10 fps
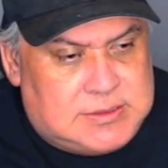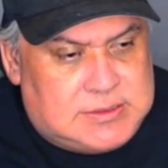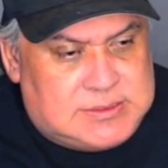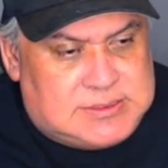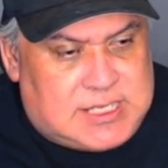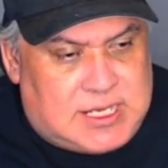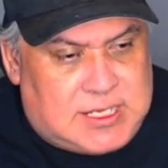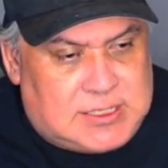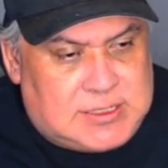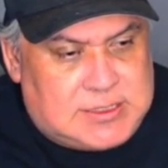
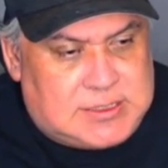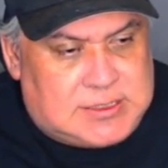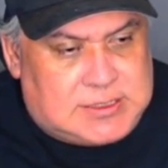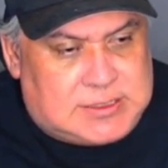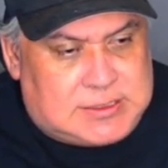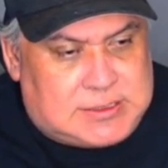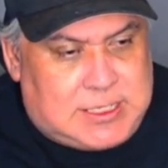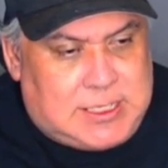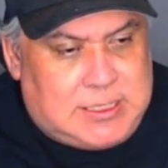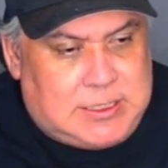
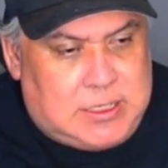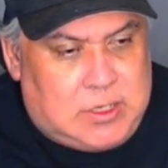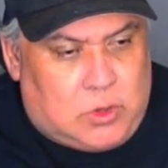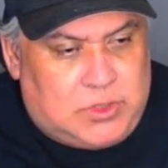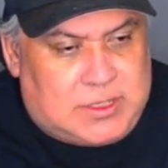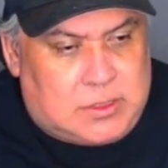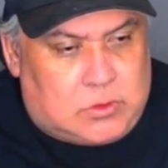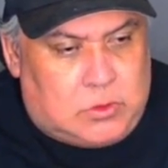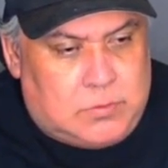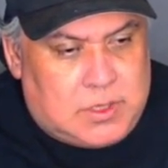Zhengili Holding
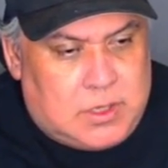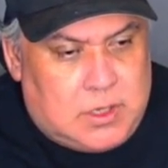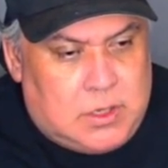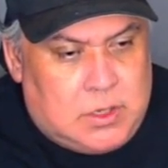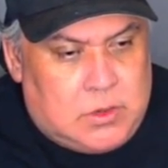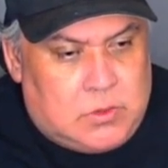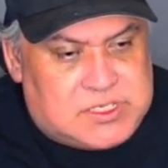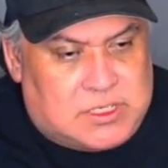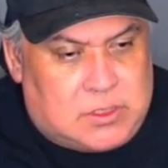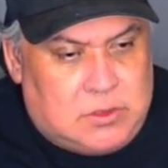Group, which
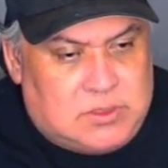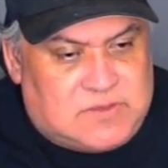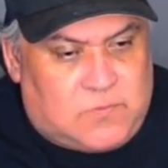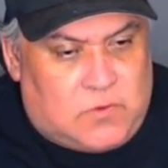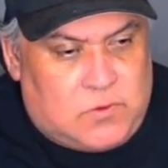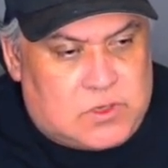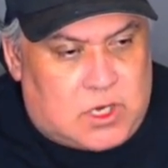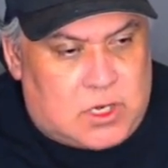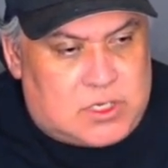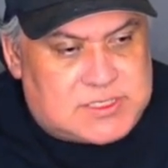includes Volvo
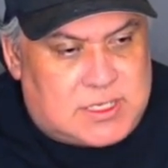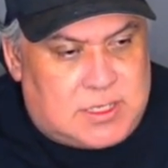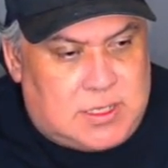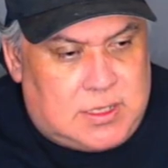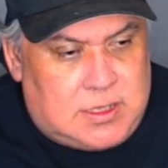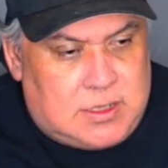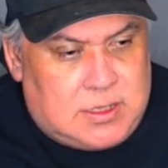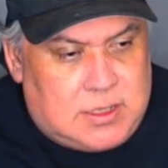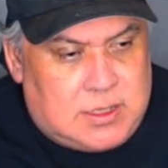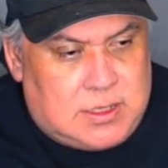Cars,
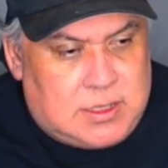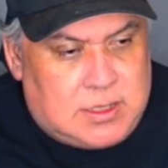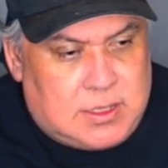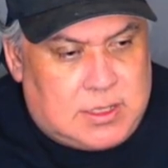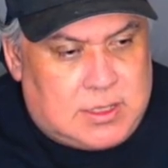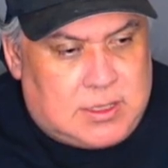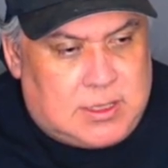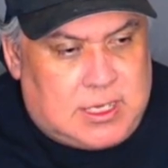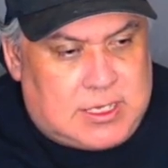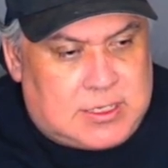
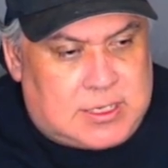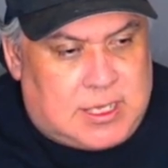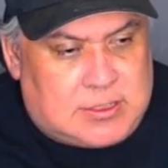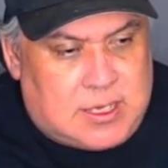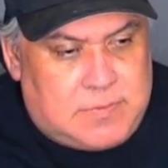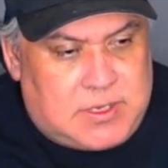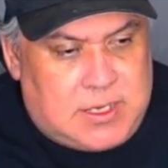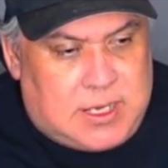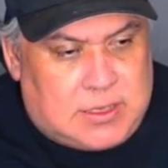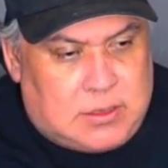Link and
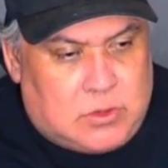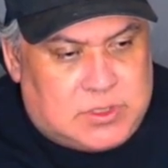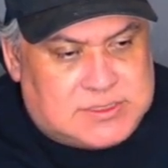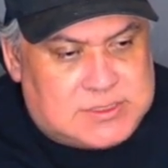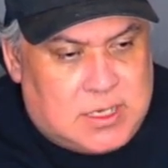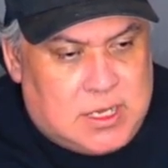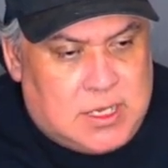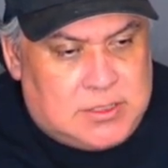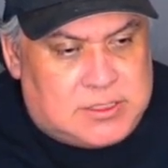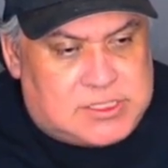Company, and Lotus.
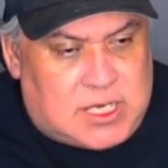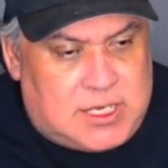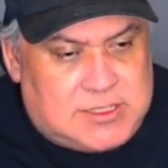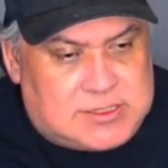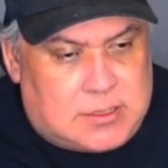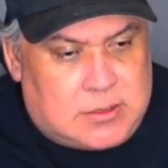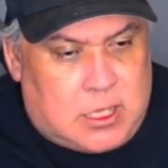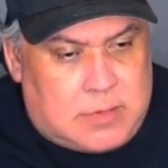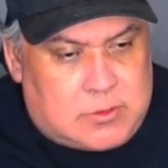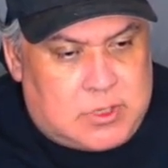The Chinese
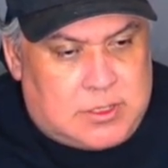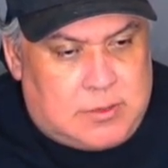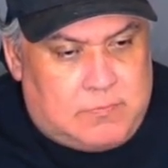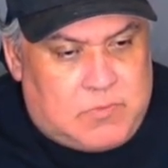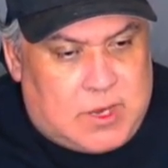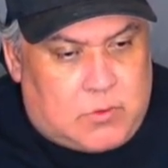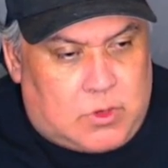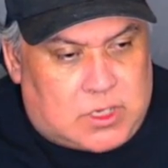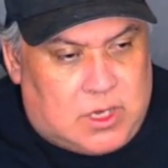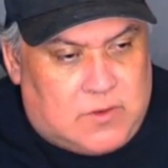conglomerate
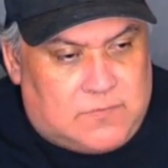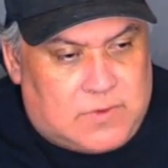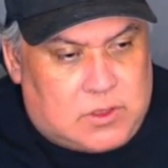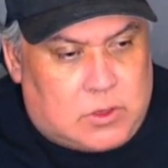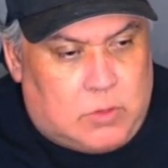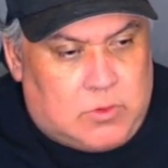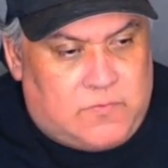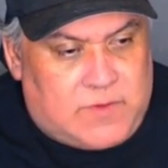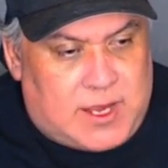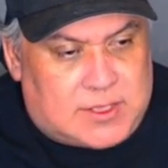network of global
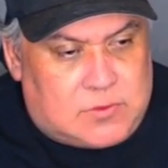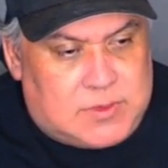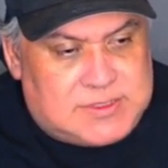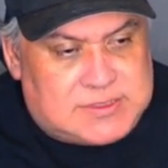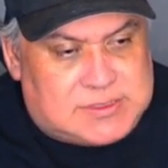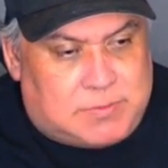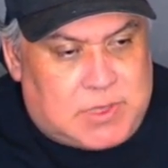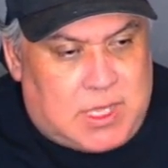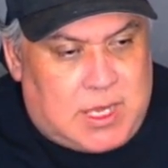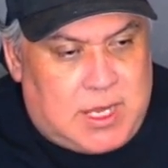factories,
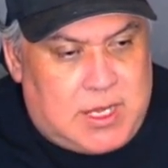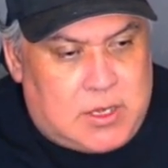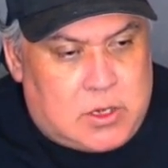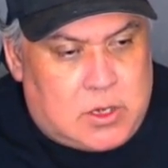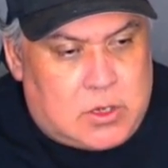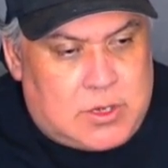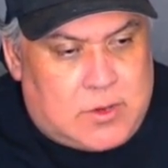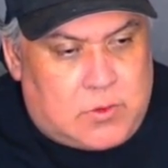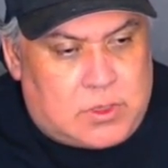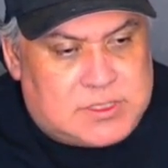supplier
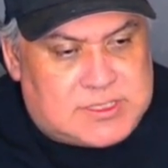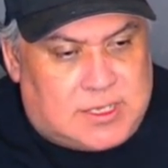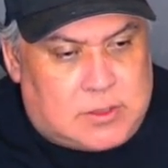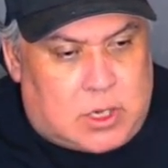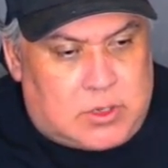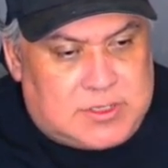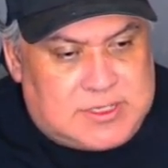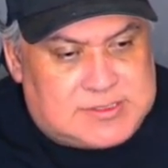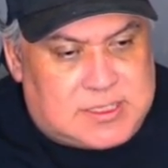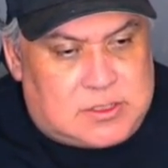networks, and R&D
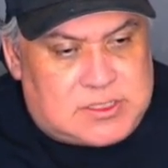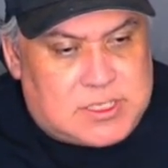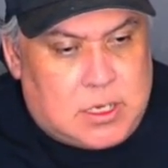centers